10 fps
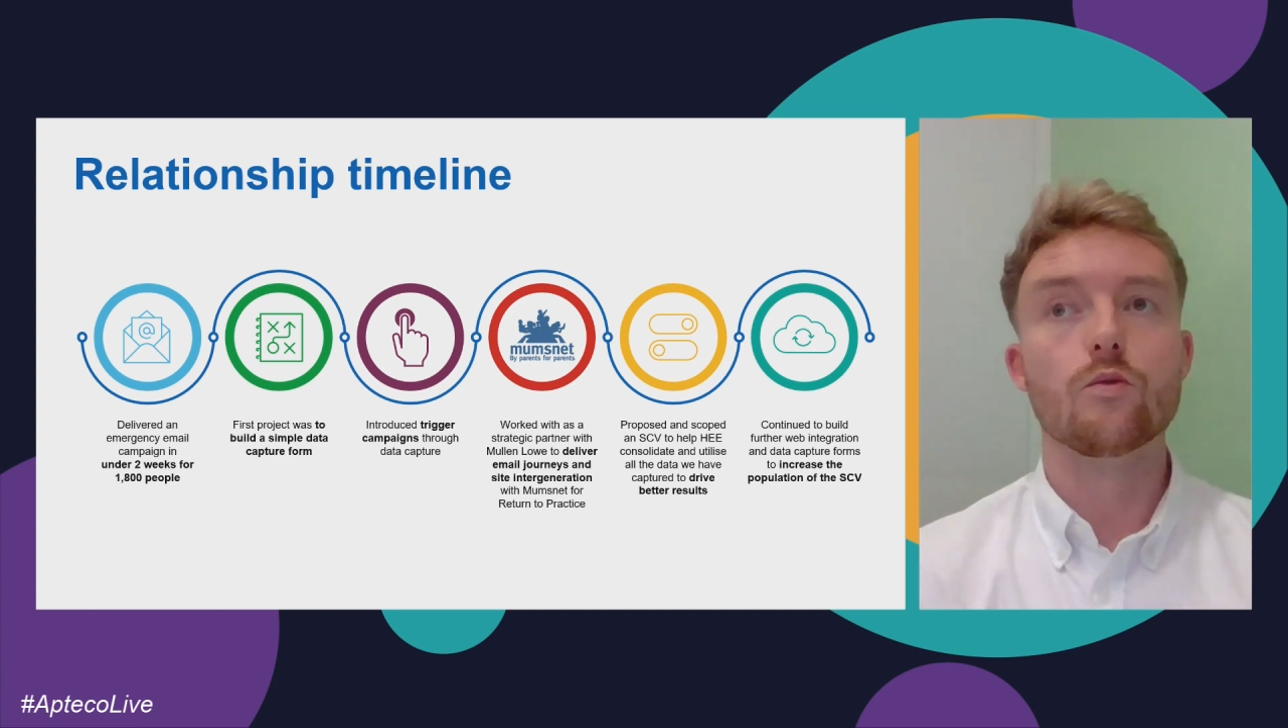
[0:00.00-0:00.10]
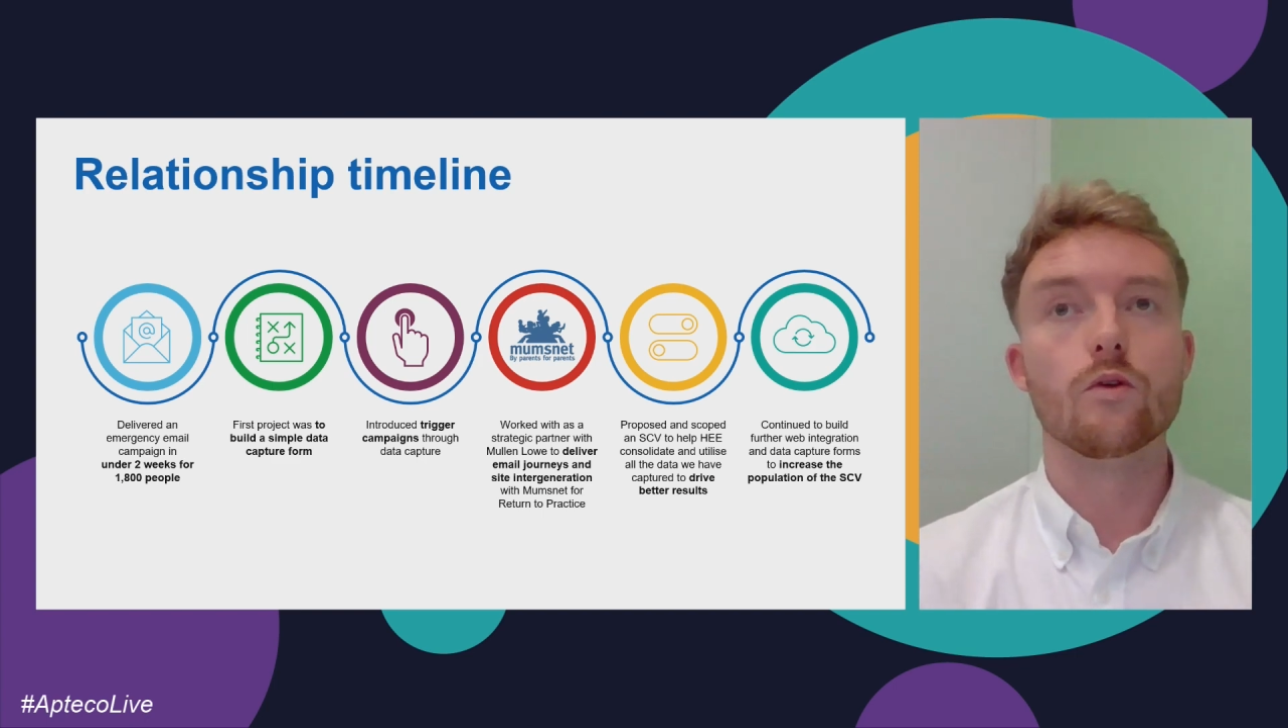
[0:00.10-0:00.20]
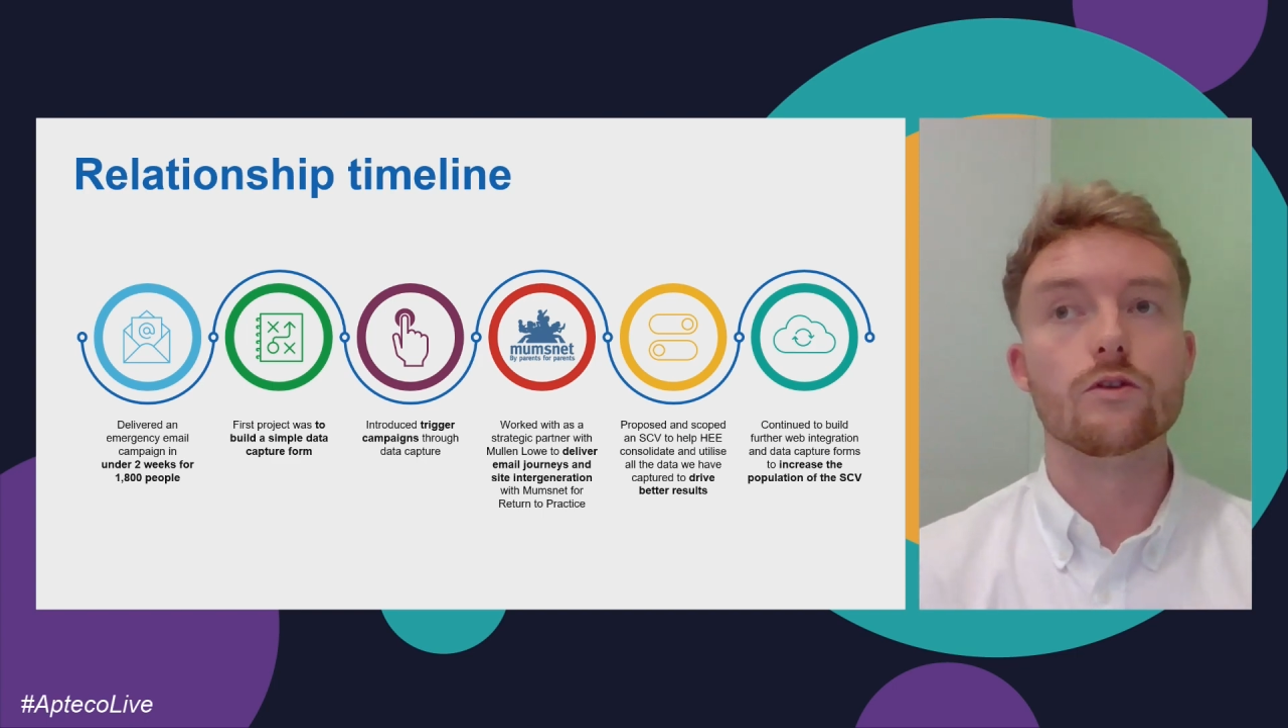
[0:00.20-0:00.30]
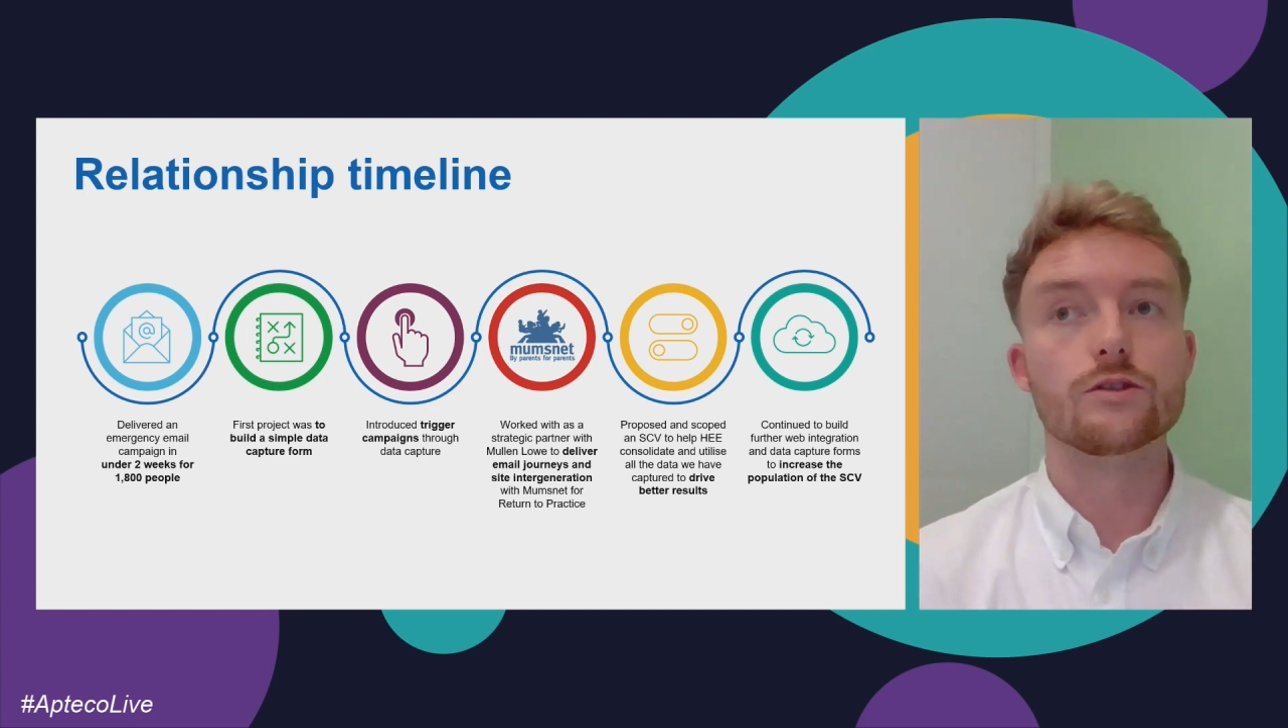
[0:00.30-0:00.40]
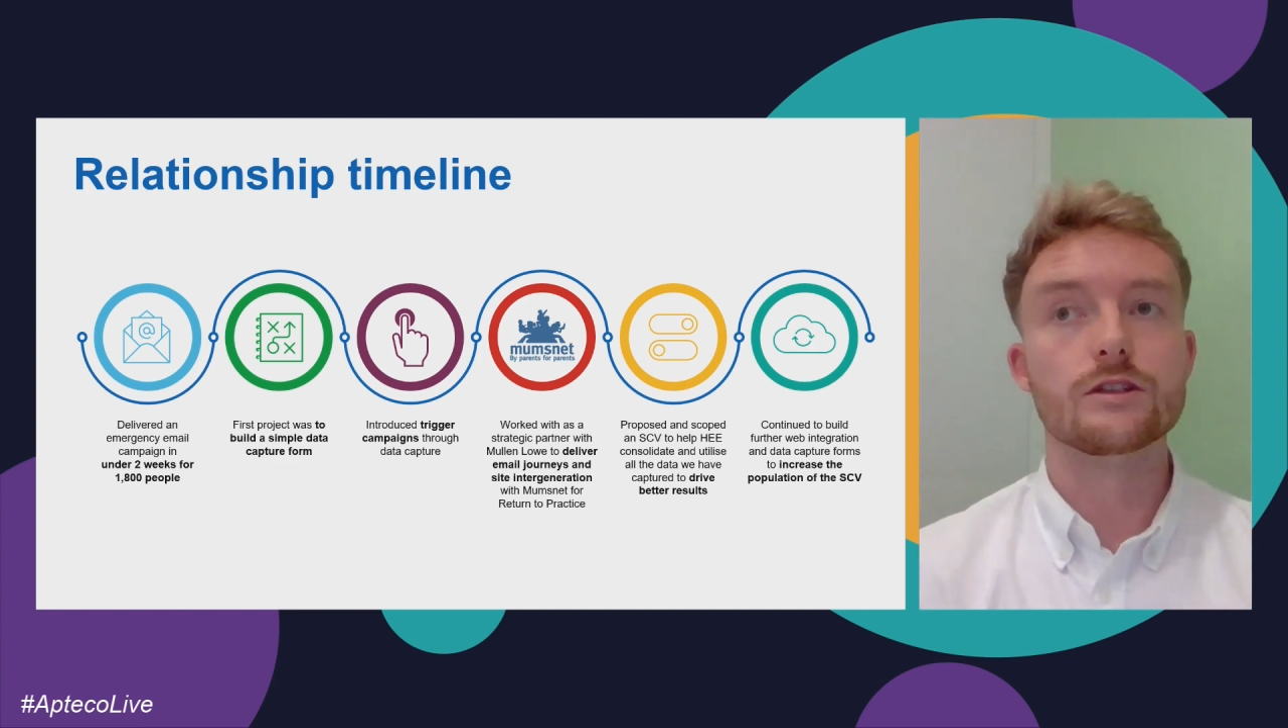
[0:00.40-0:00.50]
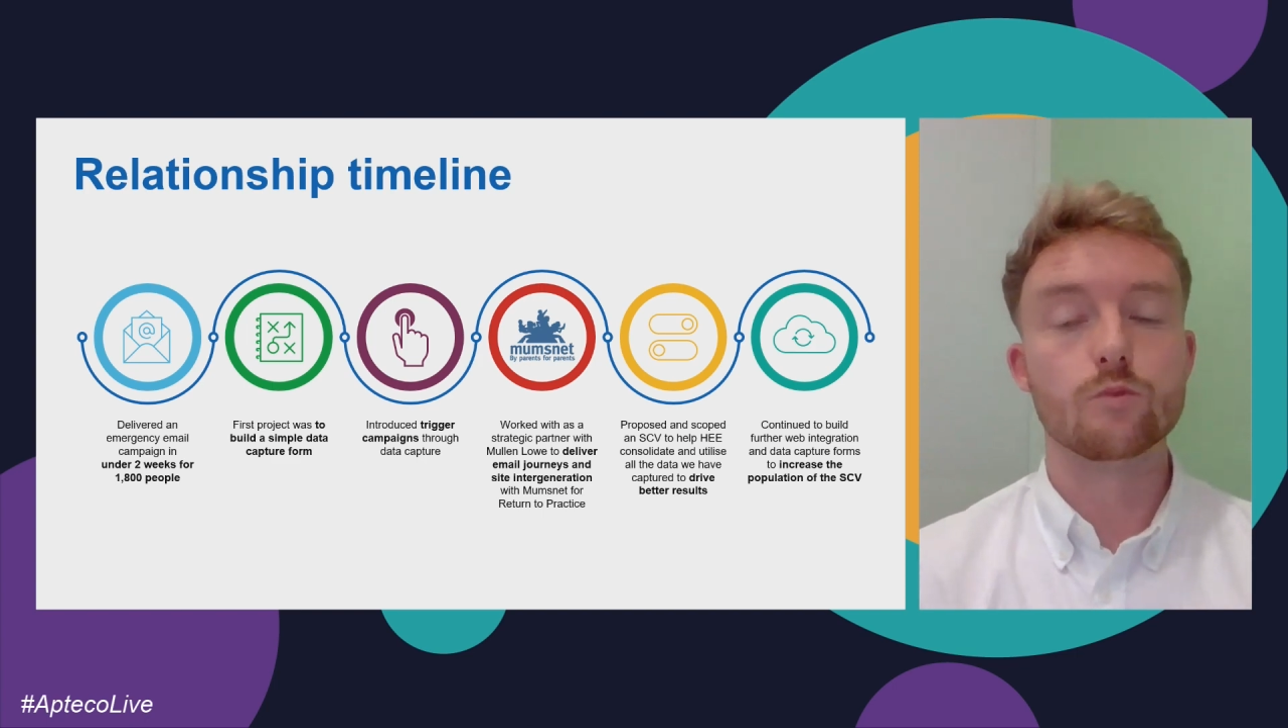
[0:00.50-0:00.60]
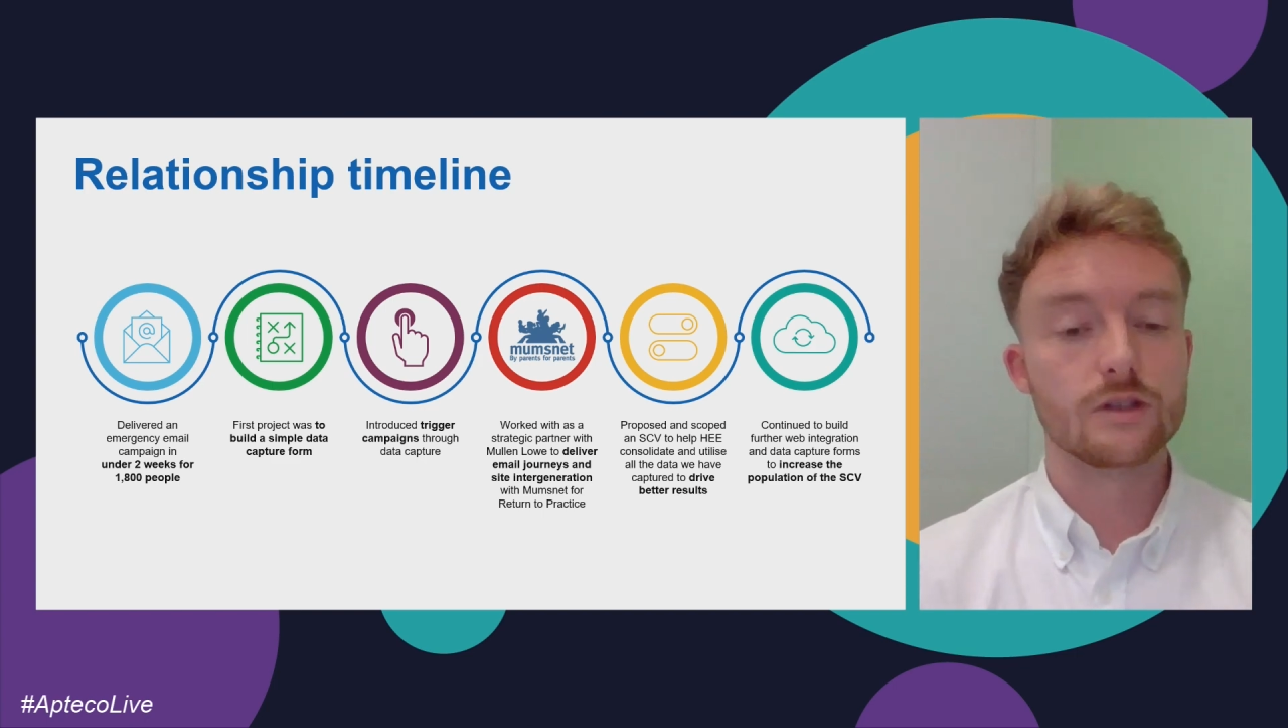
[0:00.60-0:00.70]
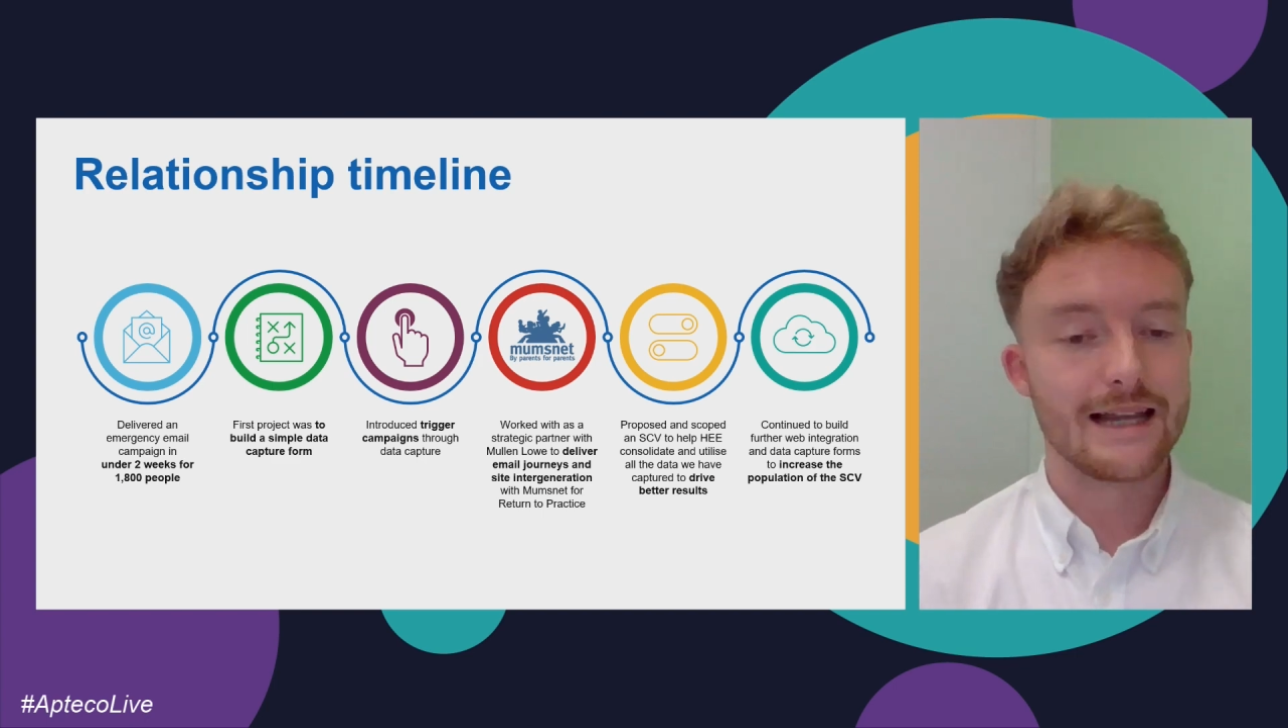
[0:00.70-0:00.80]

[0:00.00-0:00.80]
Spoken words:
was